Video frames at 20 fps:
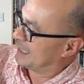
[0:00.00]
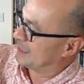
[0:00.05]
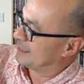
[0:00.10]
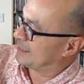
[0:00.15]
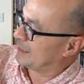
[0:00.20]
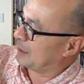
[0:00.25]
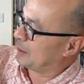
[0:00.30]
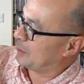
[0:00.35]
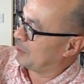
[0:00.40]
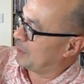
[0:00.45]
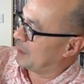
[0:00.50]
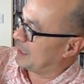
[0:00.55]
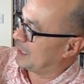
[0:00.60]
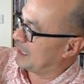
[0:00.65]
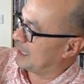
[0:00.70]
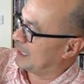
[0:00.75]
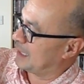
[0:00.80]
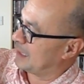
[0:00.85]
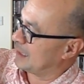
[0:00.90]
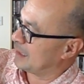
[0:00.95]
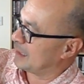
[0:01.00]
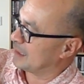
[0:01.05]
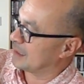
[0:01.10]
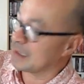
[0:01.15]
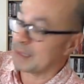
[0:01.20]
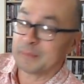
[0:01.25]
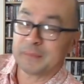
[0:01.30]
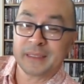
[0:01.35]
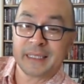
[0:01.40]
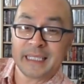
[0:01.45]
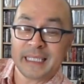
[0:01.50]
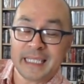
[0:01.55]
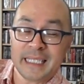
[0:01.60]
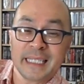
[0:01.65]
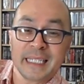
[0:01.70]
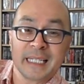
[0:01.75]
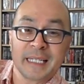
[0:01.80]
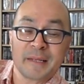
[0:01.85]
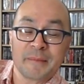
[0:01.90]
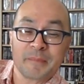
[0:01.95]
So some of
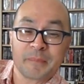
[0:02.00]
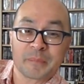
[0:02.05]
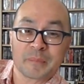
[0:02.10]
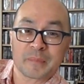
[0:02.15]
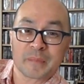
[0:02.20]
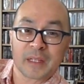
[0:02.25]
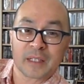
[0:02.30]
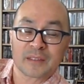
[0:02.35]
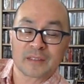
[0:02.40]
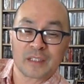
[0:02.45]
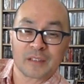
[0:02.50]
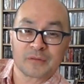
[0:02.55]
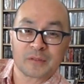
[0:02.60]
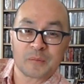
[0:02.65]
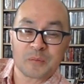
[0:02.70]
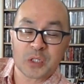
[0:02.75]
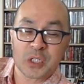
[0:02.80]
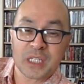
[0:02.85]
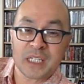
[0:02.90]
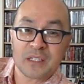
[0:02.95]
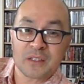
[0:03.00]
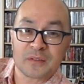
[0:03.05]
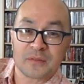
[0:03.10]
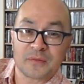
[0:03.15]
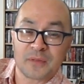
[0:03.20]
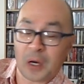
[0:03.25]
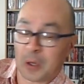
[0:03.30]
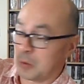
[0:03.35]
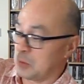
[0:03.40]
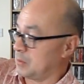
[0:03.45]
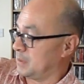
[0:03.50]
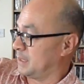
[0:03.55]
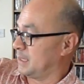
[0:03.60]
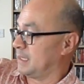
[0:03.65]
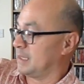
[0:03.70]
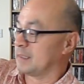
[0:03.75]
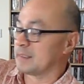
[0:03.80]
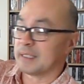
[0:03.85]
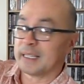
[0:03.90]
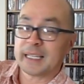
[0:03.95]
the stuff from Gene's Vault
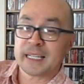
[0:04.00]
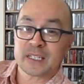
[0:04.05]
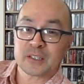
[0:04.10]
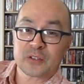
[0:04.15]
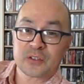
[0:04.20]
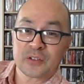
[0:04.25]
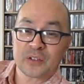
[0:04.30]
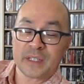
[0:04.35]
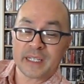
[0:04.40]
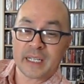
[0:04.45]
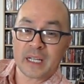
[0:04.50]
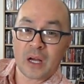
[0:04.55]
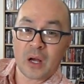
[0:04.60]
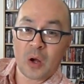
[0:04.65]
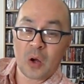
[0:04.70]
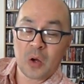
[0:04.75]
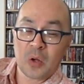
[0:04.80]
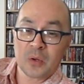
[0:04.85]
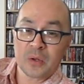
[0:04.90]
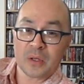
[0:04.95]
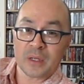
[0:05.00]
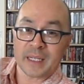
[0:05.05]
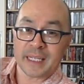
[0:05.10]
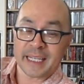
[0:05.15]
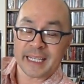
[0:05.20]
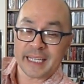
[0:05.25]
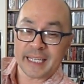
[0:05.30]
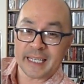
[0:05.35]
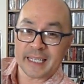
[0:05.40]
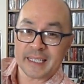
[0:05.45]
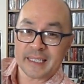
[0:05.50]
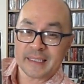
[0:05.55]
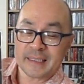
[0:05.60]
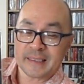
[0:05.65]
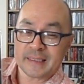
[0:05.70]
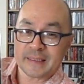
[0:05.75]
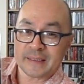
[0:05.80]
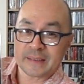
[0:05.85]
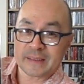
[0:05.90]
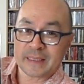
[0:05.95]
is actually on here,
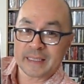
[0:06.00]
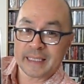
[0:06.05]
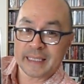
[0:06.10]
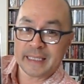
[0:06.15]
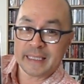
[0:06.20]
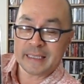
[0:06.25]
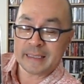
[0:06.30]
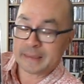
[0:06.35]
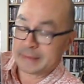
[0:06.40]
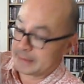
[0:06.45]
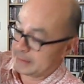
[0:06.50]
okay?